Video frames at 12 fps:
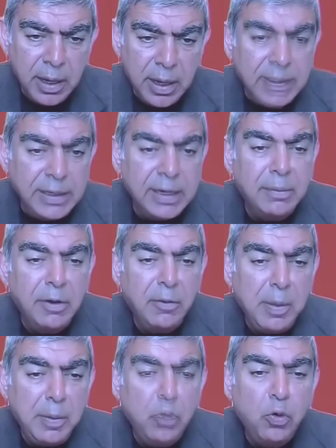And the number of
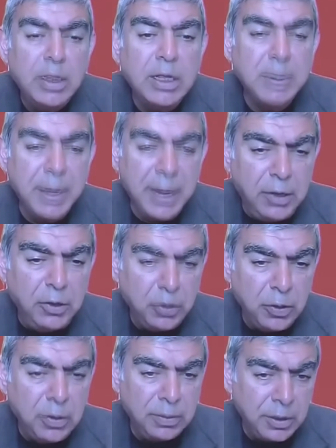people who could explain to
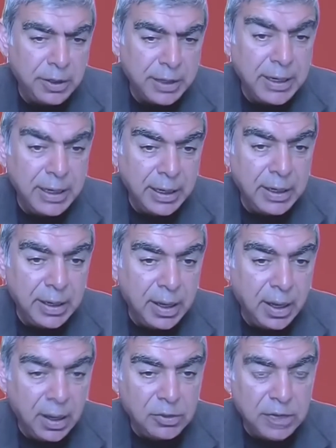you, you know, technically
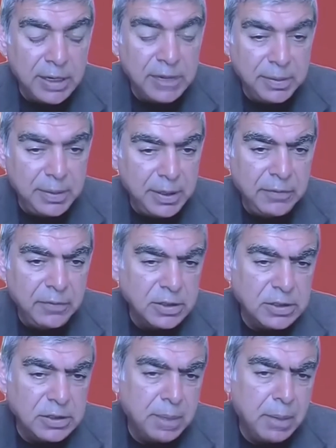how ChatGPT
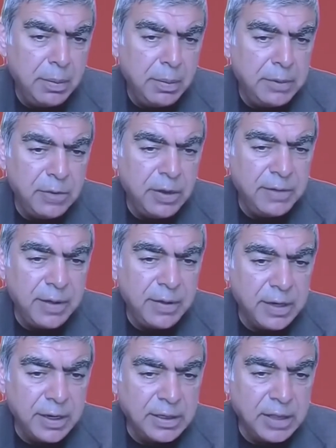works is probably 25,
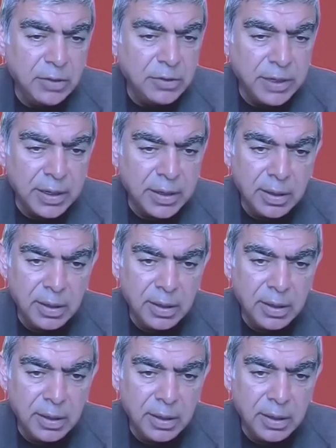30,000.